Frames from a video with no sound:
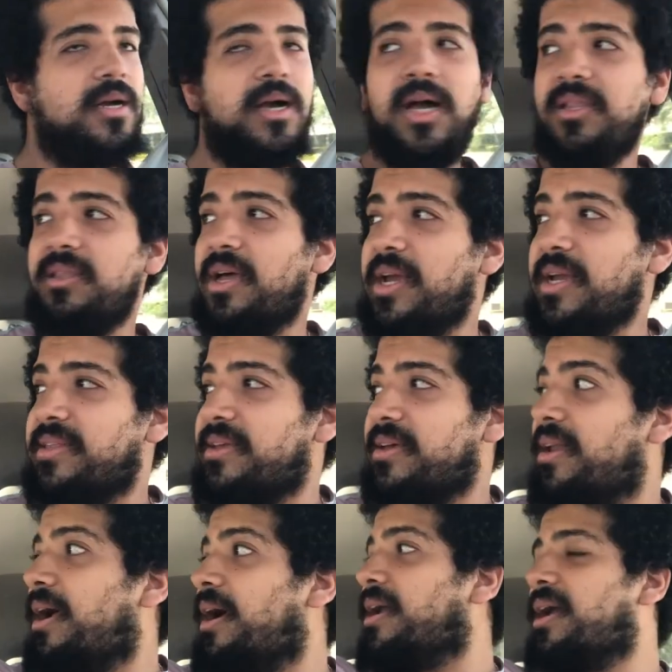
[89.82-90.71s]
I liked
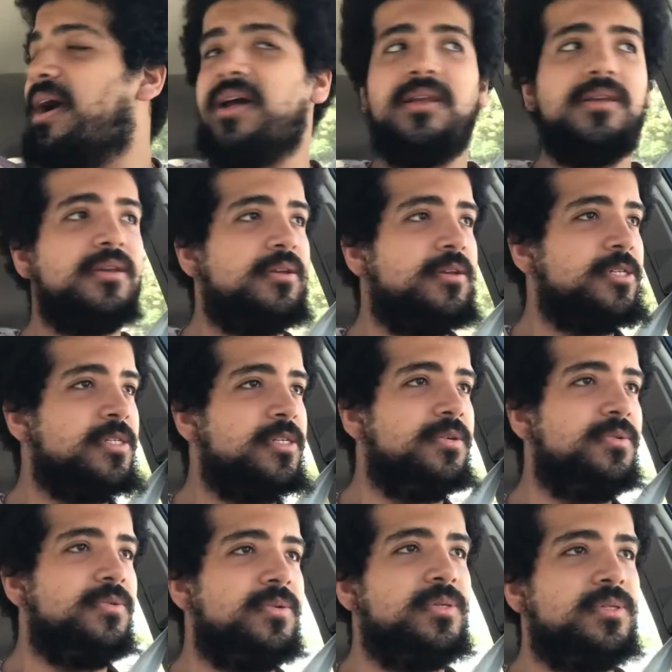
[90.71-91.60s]
it. I got it because
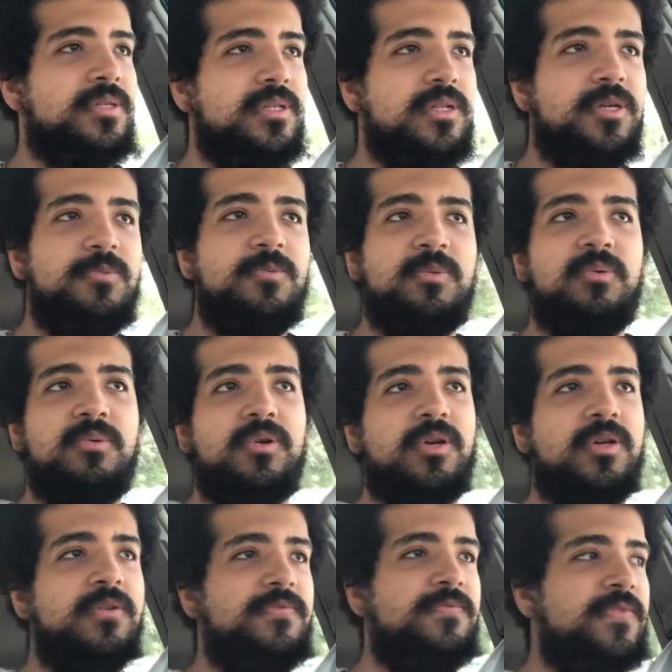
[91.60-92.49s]
it was a little bit more
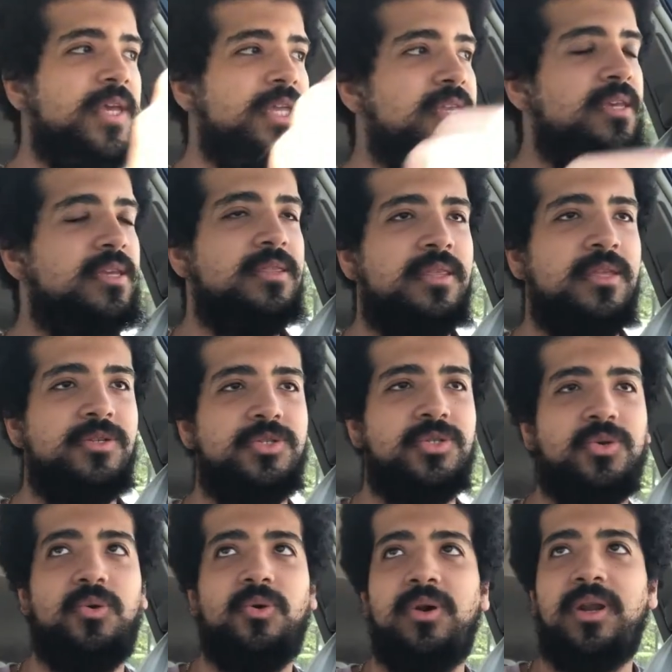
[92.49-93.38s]
convenient than
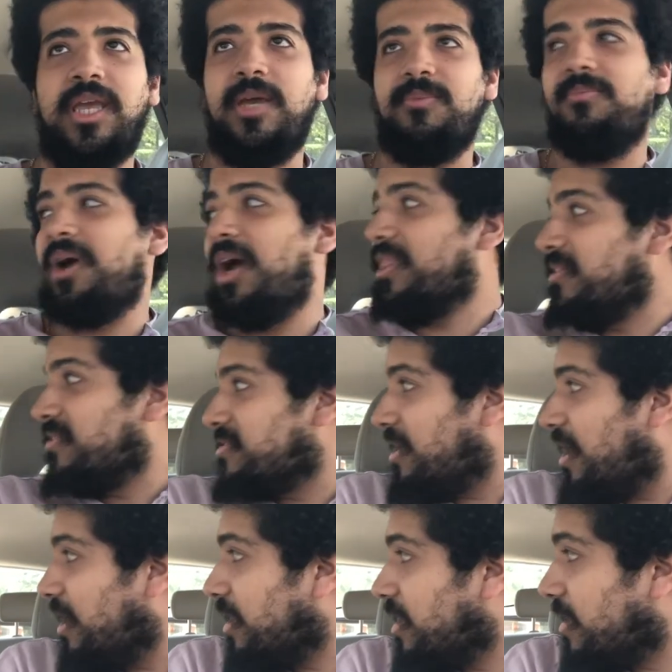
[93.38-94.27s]
just holding it by the
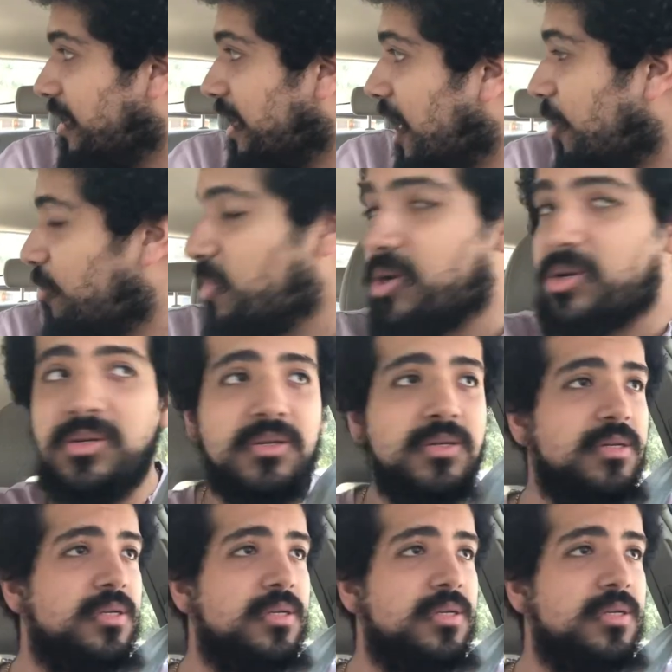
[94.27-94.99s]
side of the camera.